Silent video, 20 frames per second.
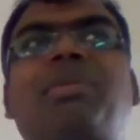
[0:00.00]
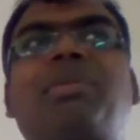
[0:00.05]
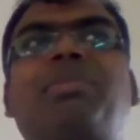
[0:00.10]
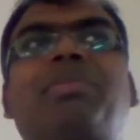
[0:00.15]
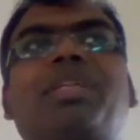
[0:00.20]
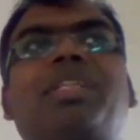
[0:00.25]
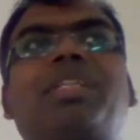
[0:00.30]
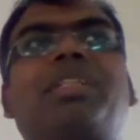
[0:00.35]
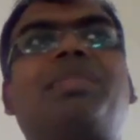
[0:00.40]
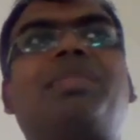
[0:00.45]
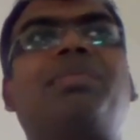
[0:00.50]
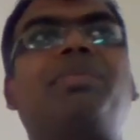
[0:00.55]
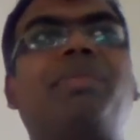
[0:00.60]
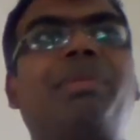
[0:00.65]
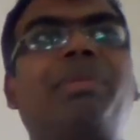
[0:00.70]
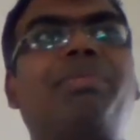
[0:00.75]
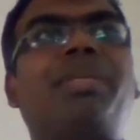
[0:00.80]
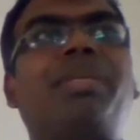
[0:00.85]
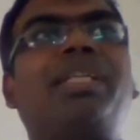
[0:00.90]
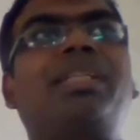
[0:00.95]
other membranes.
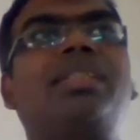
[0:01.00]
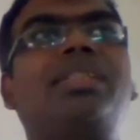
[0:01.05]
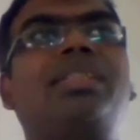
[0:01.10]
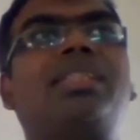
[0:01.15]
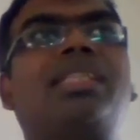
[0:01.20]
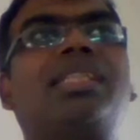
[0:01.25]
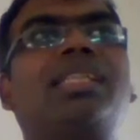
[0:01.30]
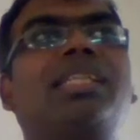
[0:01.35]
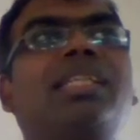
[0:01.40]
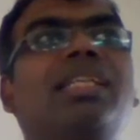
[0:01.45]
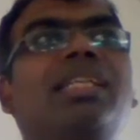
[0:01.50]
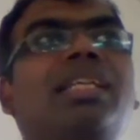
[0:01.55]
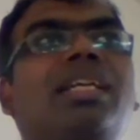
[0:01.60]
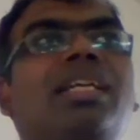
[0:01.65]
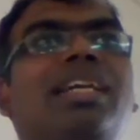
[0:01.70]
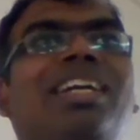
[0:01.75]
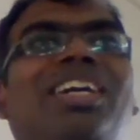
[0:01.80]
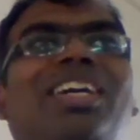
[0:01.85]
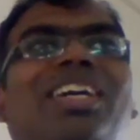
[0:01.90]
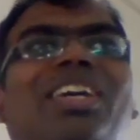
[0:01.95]
Membranes
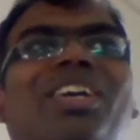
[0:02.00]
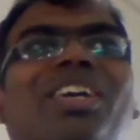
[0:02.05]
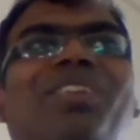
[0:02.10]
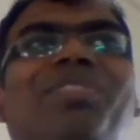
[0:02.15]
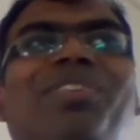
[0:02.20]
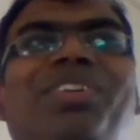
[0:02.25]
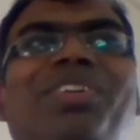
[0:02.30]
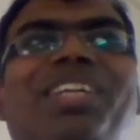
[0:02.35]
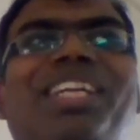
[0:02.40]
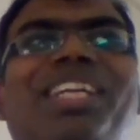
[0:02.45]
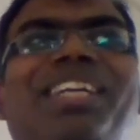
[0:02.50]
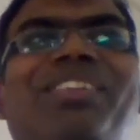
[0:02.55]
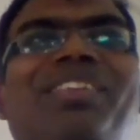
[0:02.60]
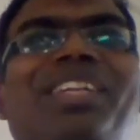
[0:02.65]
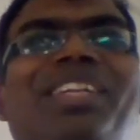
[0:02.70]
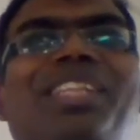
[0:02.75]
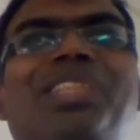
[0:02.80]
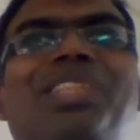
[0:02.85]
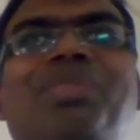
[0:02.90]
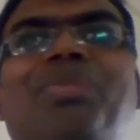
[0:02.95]
of today are
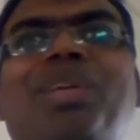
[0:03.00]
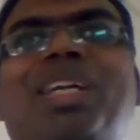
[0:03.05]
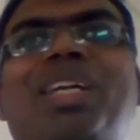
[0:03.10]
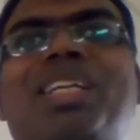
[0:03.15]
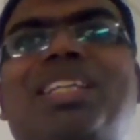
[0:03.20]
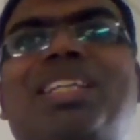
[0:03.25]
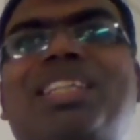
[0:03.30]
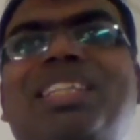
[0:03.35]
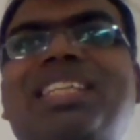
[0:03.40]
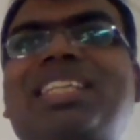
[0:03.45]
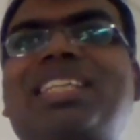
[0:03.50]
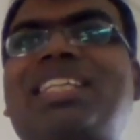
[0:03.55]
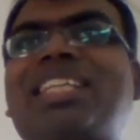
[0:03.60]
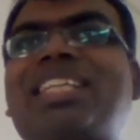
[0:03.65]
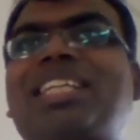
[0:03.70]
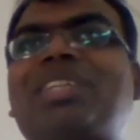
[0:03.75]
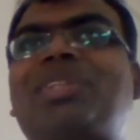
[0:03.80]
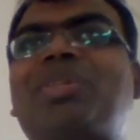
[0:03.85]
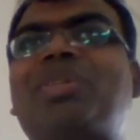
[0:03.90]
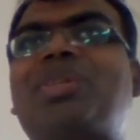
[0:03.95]
very smart. They
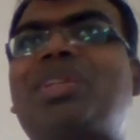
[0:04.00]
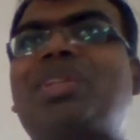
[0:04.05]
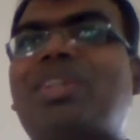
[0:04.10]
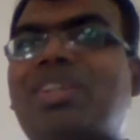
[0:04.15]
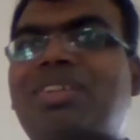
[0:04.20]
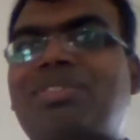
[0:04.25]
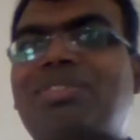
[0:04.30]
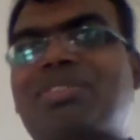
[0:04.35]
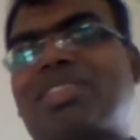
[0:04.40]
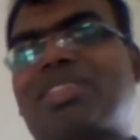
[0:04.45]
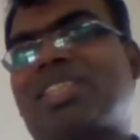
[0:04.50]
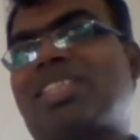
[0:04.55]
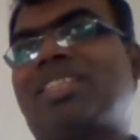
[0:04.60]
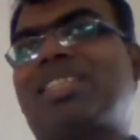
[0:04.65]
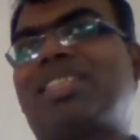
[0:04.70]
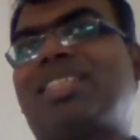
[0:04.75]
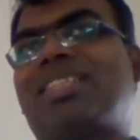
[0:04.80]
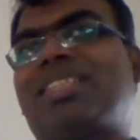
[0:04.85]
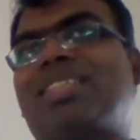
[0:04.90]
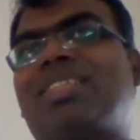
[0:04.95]
try to do a lot of
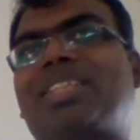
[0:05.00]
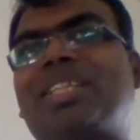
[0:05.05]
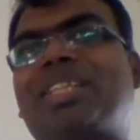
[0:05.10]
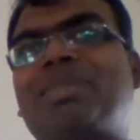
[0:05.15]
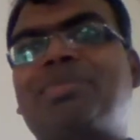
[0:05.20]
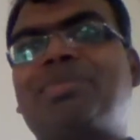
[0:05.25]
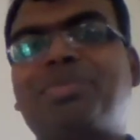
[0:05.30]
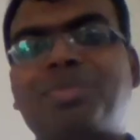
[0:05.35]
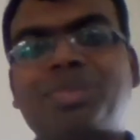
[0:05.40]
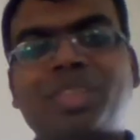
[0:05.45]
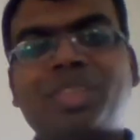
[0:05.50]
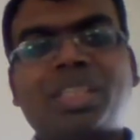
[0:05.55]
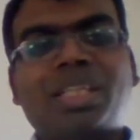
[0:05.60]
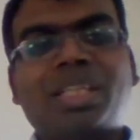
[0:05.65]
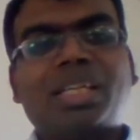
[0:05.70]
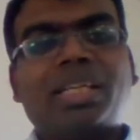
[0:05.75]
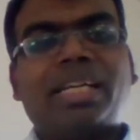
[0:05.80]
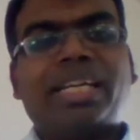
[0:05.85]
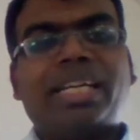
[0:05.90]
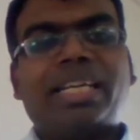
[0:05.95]
things. Okay.
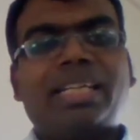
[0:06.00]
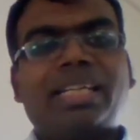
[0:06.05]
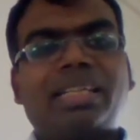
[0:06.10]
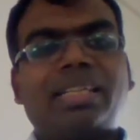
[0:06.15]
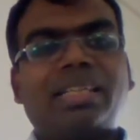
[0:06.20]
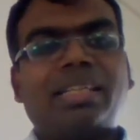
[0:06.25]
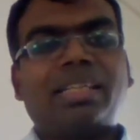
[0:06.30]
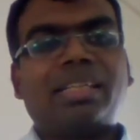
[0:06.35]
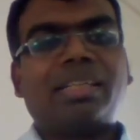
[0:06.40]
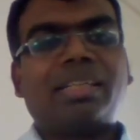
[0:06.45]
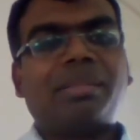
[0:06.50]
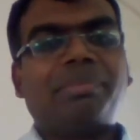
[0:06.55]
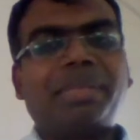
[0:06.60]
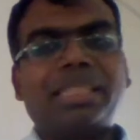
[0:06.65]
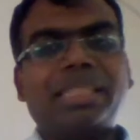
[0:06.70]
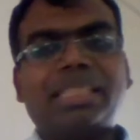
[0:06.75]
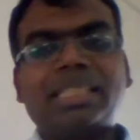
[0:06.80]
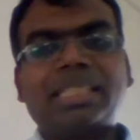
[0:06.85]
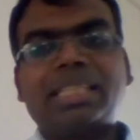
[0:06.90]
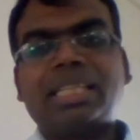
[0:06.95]
And
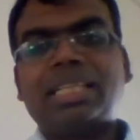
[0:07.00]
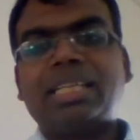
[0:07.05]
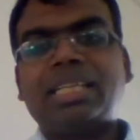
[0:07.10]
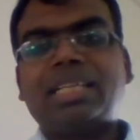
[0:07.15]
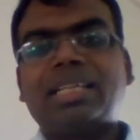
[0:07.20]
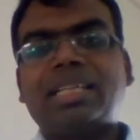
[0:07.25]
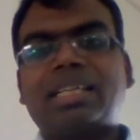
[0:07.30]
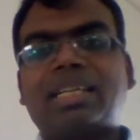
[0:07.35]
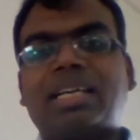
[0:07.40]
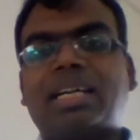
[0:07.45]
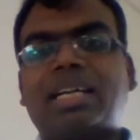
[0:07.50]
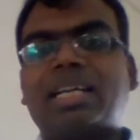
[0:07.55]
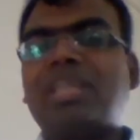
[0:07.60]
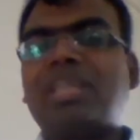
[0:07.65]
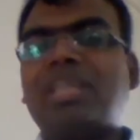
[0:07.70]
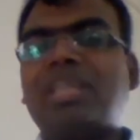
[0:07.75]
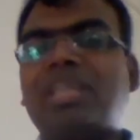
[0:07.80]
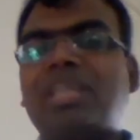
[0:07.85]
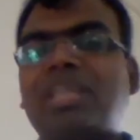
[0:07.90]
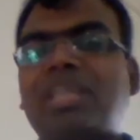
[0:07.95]
basically,
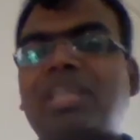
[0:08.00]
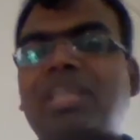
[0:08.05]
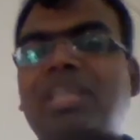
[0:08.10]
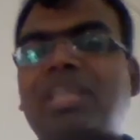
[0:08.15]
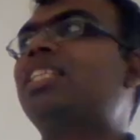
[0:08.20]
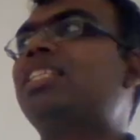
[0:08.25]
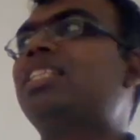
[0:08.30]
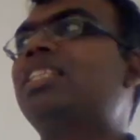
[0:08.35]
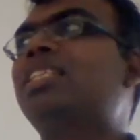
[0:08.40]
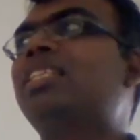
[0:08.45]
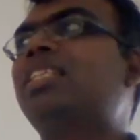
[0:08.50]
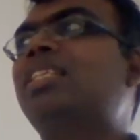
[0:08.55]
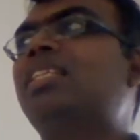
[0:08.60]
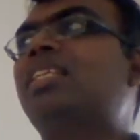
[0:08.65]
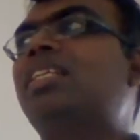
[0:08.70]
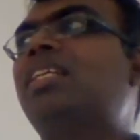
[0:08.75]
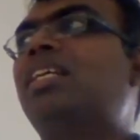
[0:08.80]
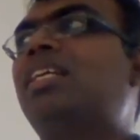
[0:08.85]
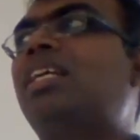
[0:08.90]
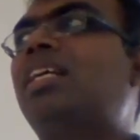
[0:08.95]
ion exchange,
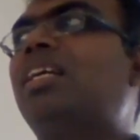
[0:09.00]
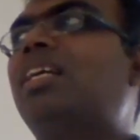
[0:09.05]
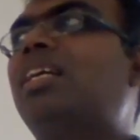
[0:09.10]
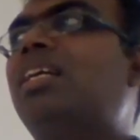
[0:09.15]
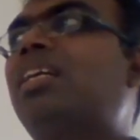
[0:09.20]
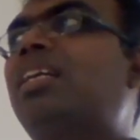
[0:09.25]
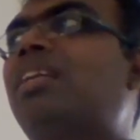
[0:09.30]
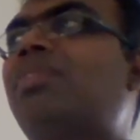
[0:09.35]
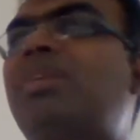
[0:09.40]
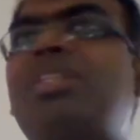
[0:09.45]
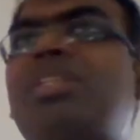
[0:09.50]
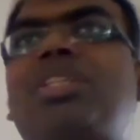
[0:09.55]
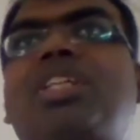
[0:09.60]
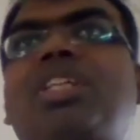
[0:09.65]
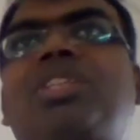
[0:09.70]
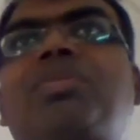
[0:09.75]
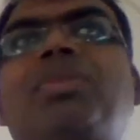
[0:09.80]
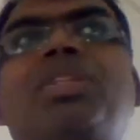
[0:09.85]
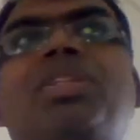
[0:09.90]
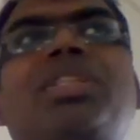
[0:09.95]
reverse
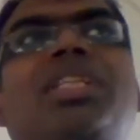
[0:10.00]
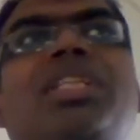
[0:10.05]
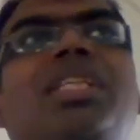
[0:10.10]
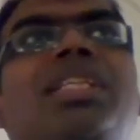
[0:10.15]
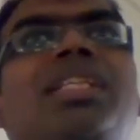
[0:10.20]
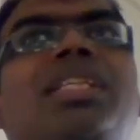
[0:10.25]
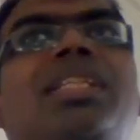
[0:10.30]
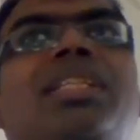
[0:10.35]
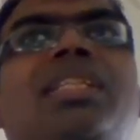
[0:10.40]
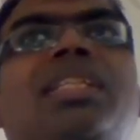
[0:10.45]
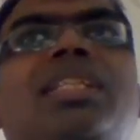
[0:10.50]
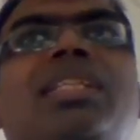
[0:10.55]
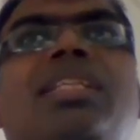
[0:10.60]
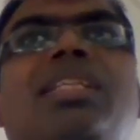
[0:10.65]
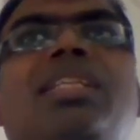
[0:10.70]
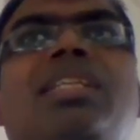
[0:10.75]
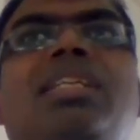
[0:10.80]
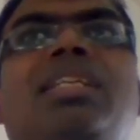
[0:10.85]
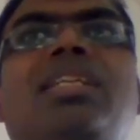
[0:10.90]
osmosis,